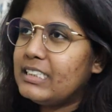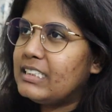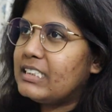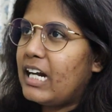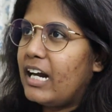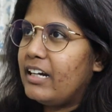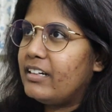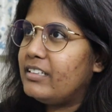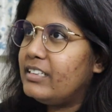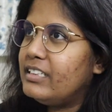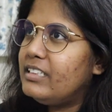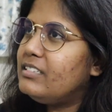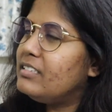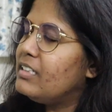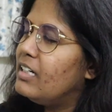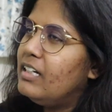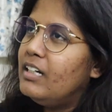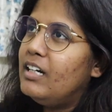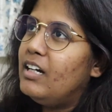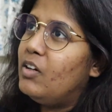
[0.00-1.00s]
started.
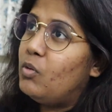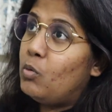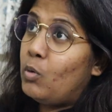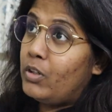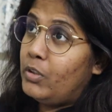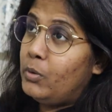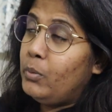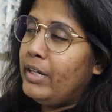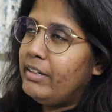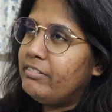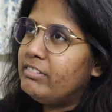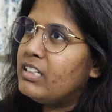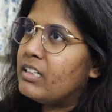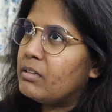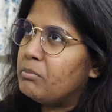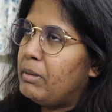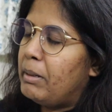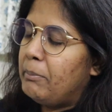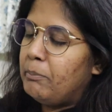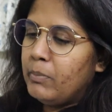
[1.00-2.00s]
What do I even
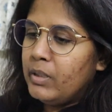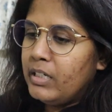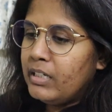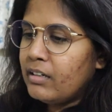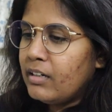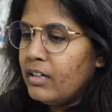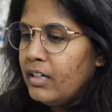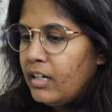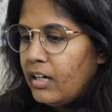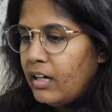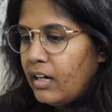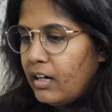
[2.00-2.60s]
remember?